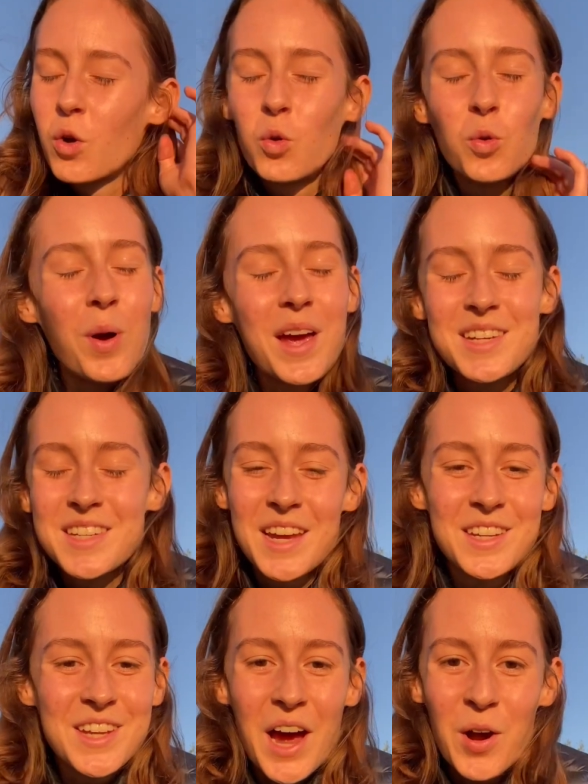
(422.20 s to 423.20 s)
always has
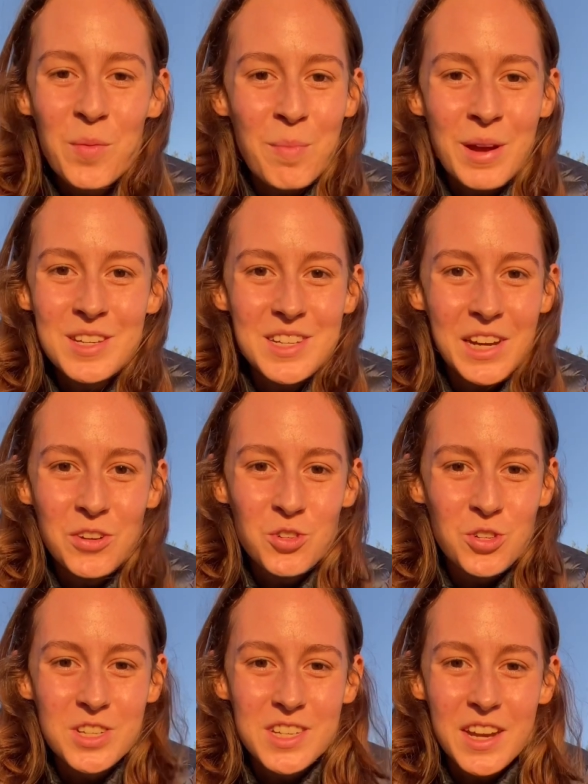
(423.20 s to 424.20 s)
our best
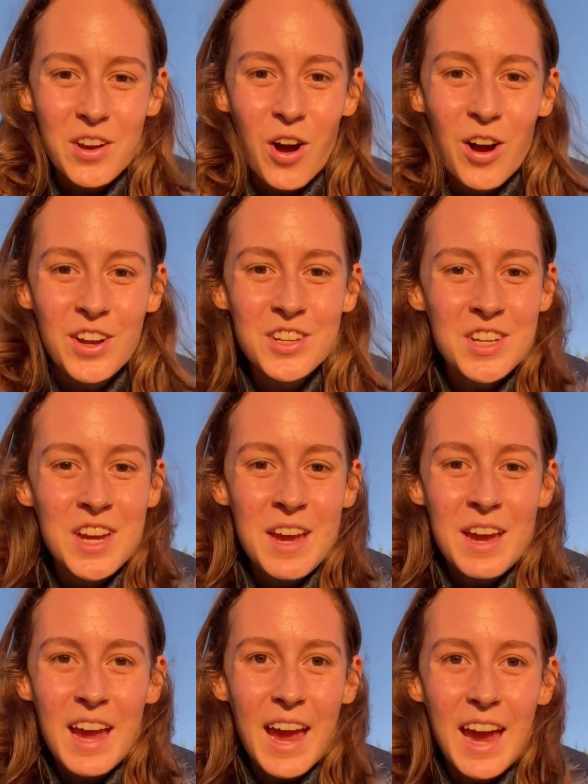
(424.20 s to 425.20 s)
interests at heart,
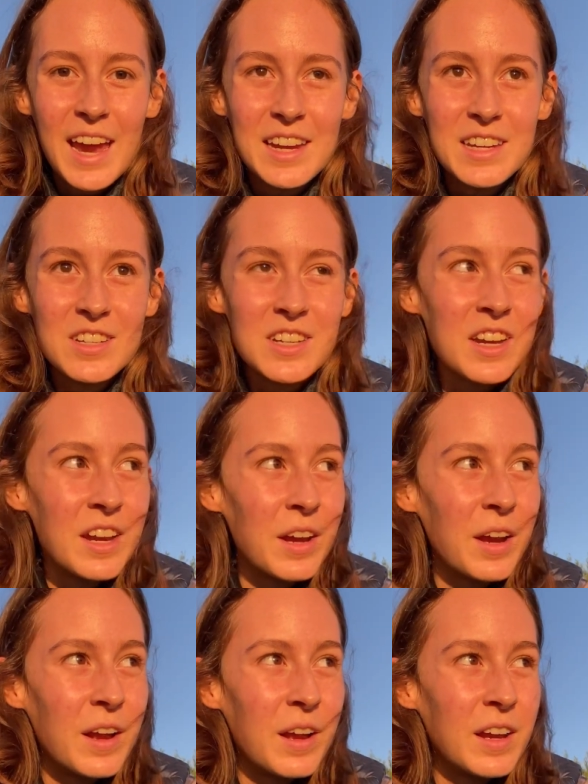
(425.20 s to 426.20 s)
and
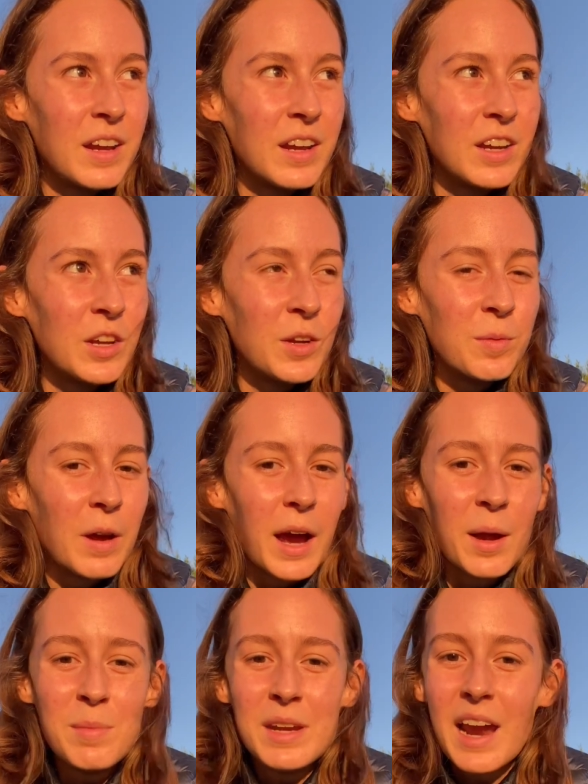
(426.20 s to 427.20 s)
I
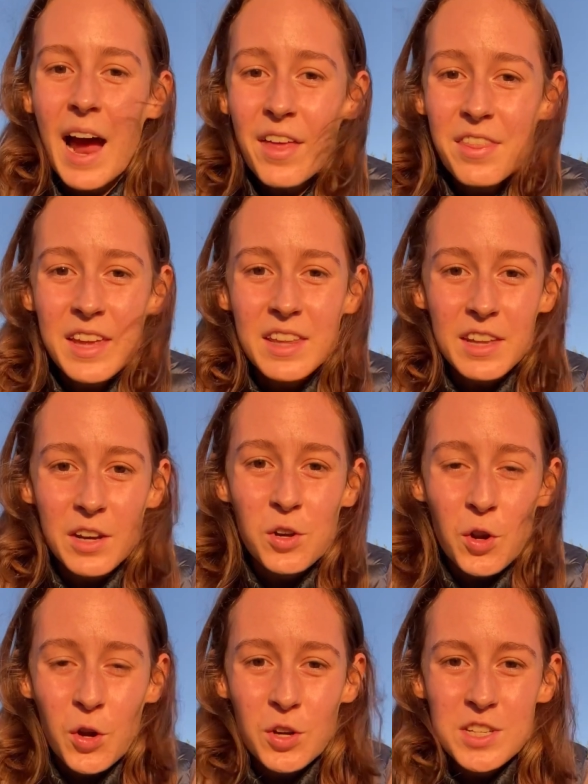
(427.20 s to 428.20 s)
mean, I think that it
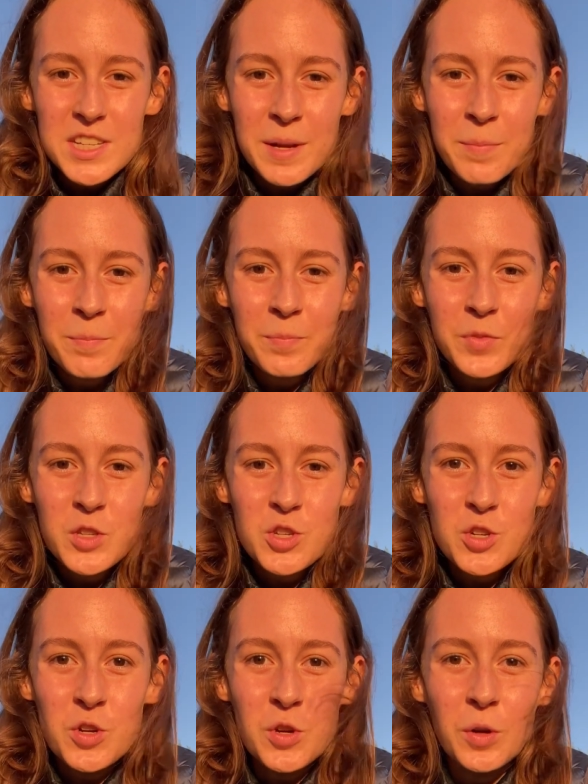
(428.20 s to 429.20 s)
hurts Him to.
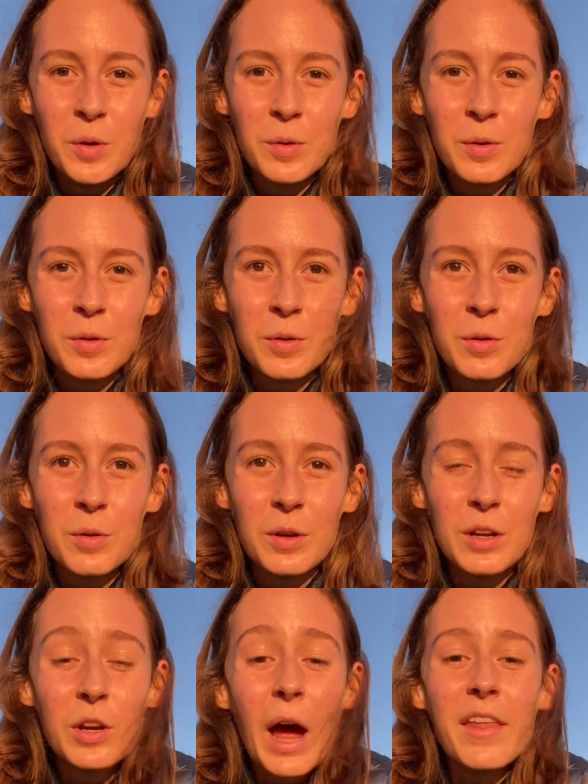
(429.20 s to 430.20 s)

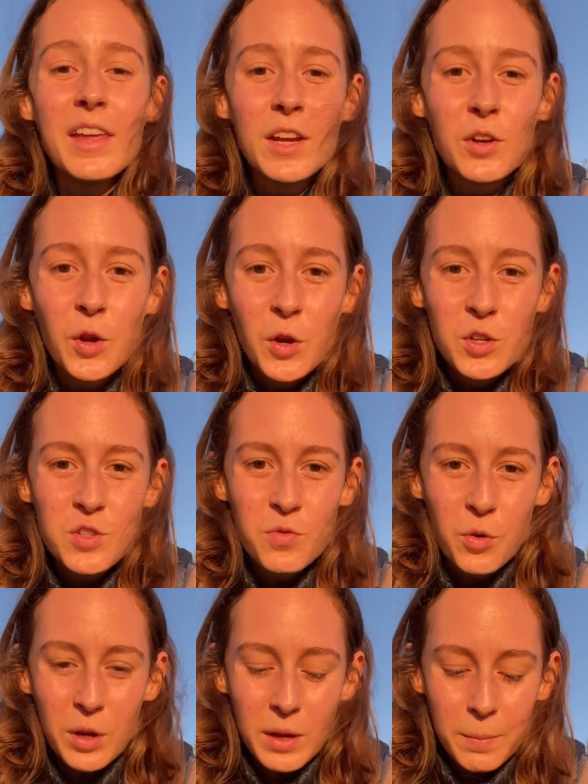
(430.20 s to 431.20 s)
It, I think it hurts for
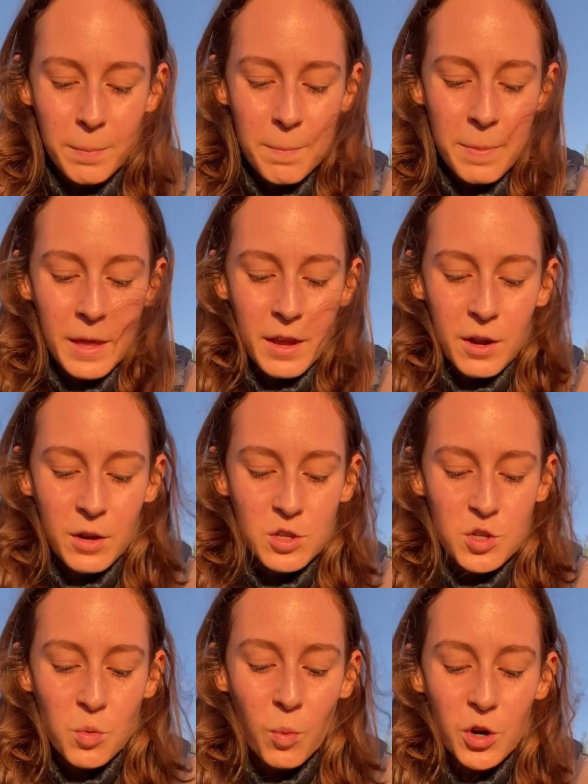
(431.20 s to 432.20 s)
Him to
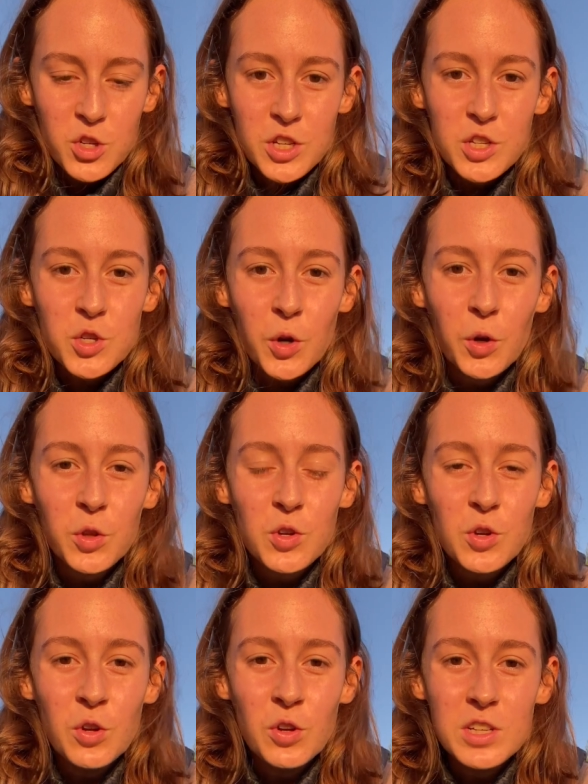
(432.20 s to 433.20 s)
watch us go
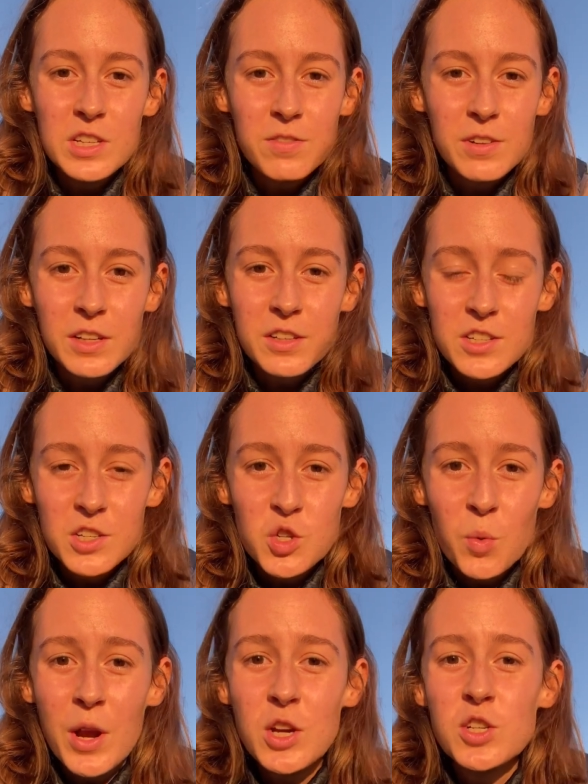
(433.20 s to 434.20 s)
through difficult
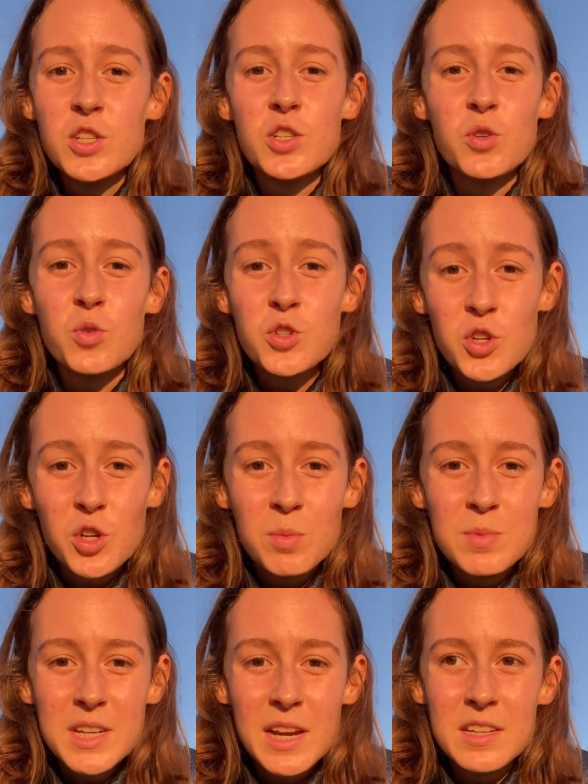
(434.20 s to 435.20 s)
situations or
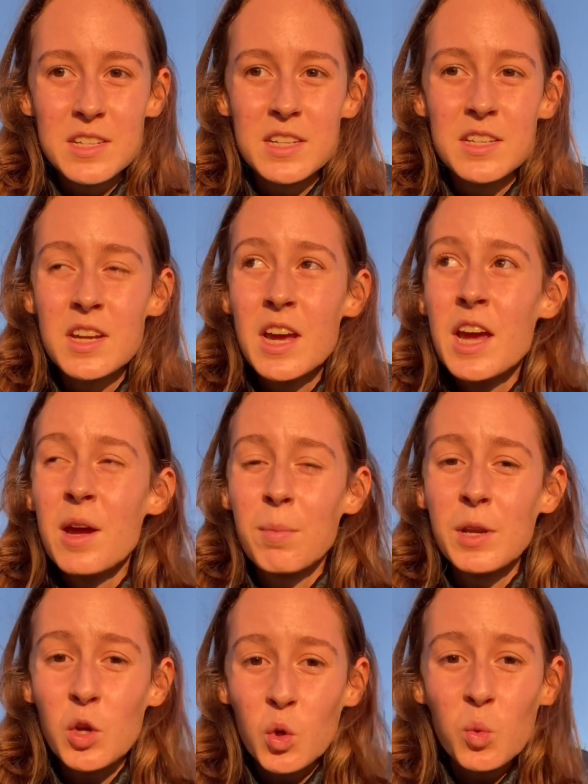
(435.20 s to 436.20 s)
circumstances, but He
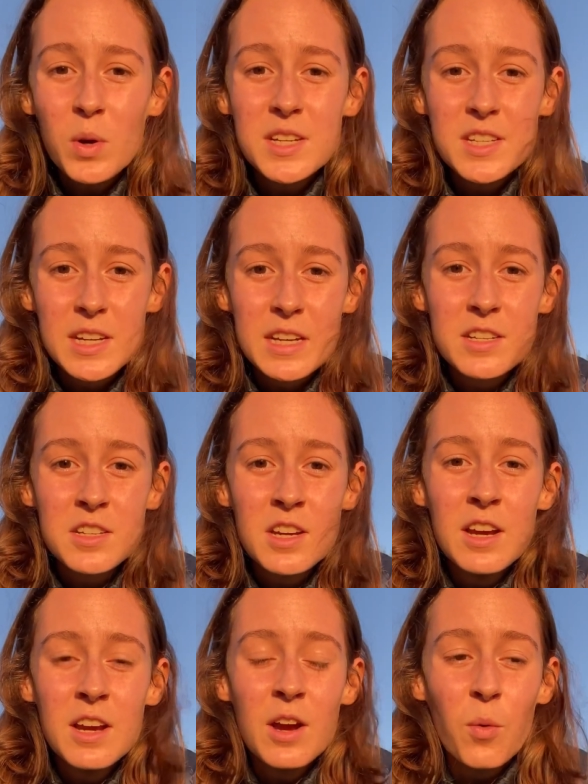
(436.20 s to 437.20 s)
always does
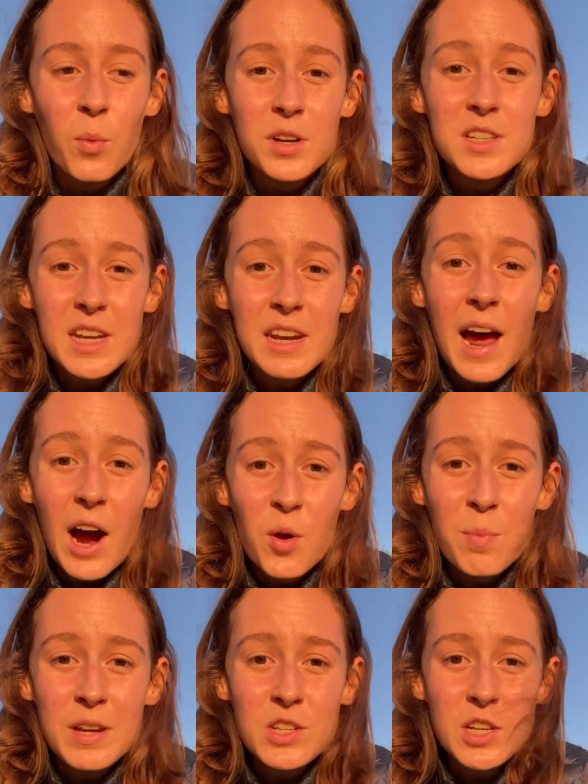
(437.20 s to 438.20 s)
what is in our
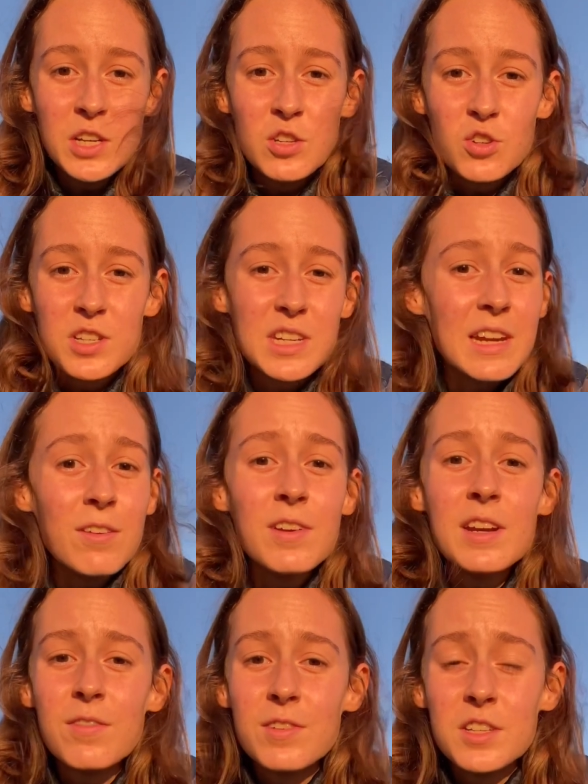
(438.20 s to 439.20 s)
best interest. Even
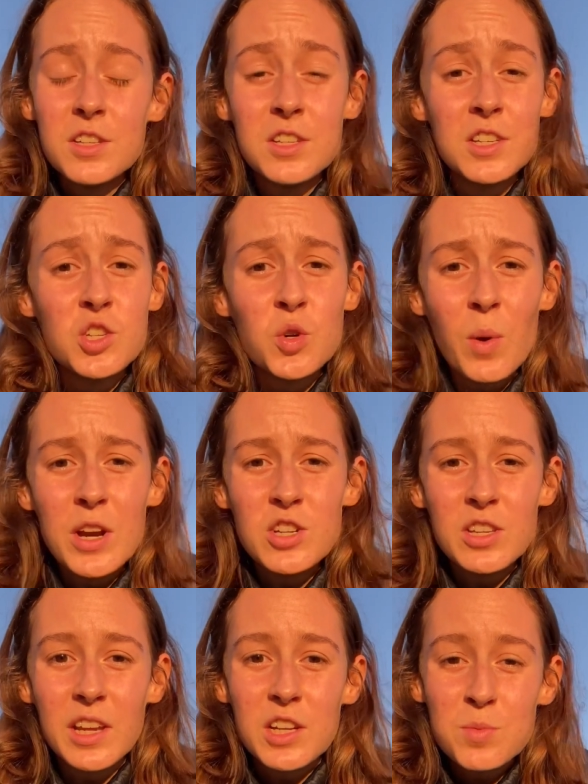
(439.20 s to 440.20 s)
if it's a situation
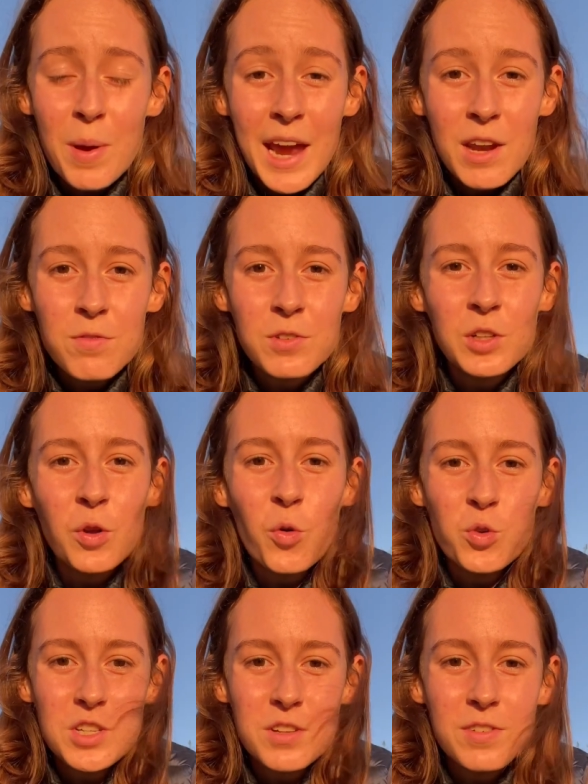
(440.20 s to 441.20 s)
that is painful or
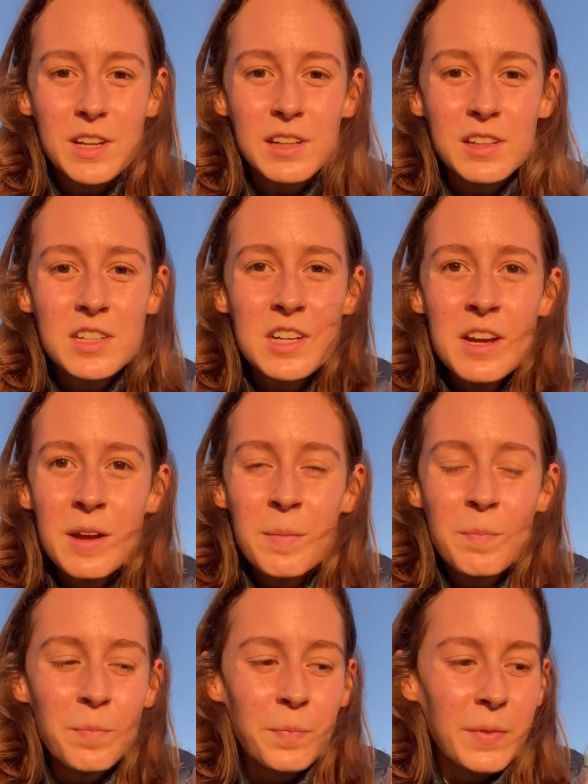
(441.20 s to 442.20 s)
difficult,
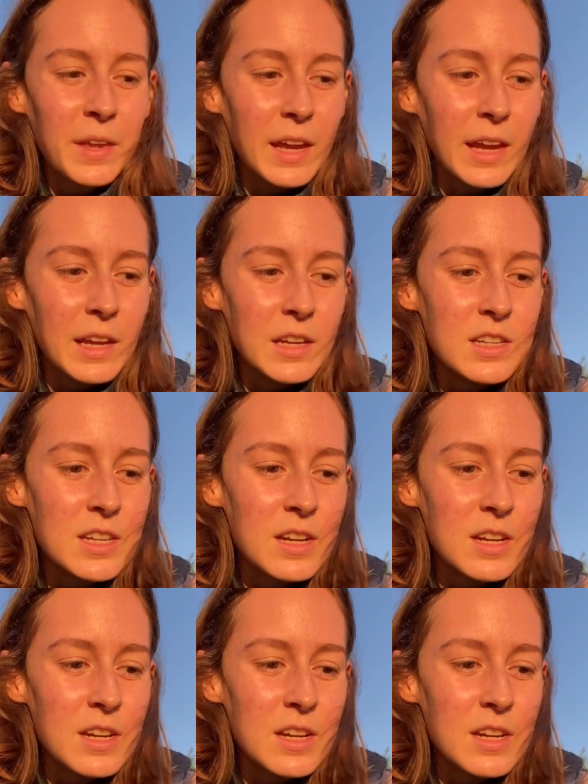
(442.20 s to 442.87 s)
it.